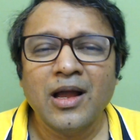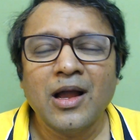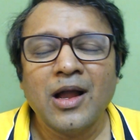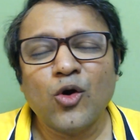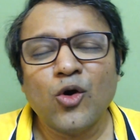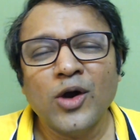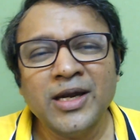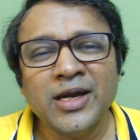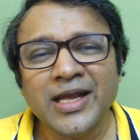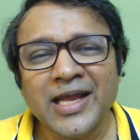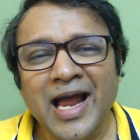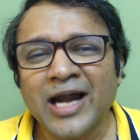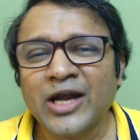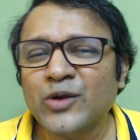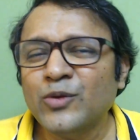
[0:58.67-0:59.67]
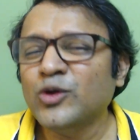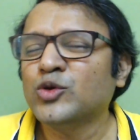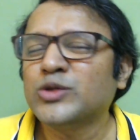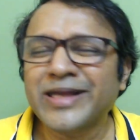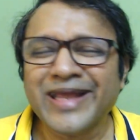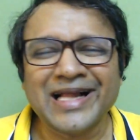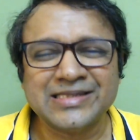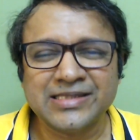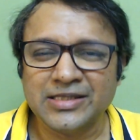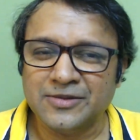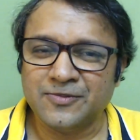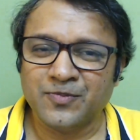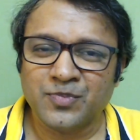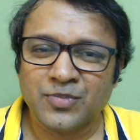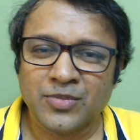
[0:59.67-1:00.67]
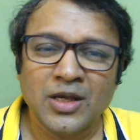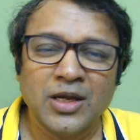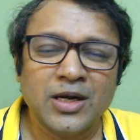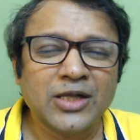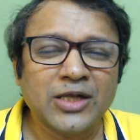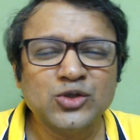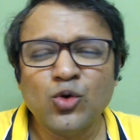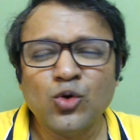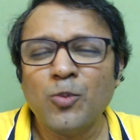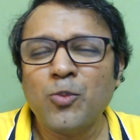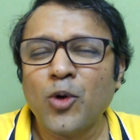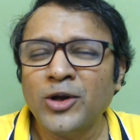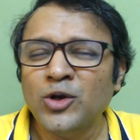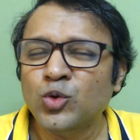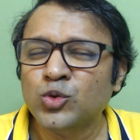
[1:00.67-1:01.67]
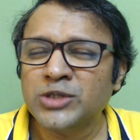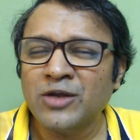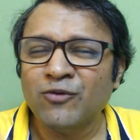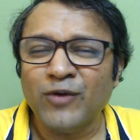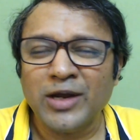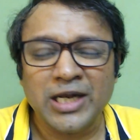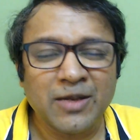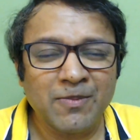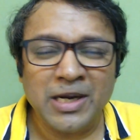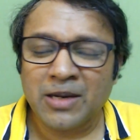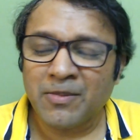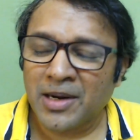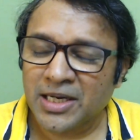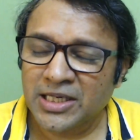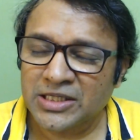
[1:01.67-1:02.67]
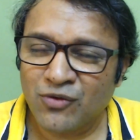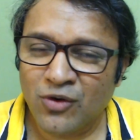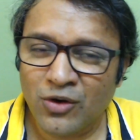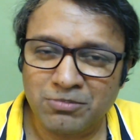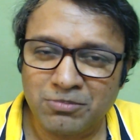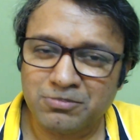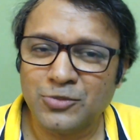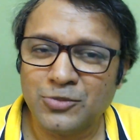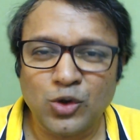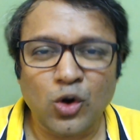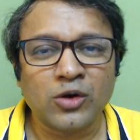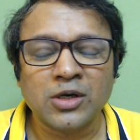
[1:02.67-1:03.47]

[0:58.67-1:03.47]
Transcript: or in the C A T you will use a calci. There is no point using Vedic mathematics for longer